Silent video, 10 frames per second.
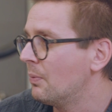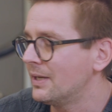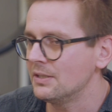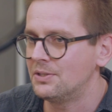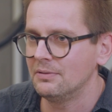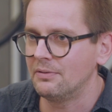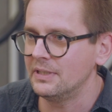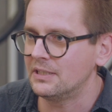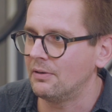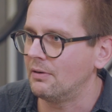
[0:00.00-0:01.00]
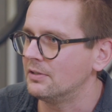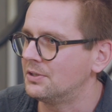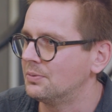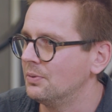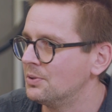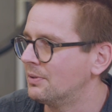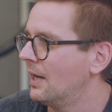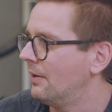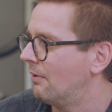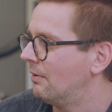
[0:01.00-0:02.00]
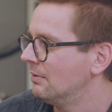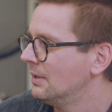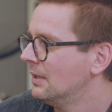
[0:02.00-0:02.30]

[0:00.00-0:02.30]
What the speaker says: We can do the research together,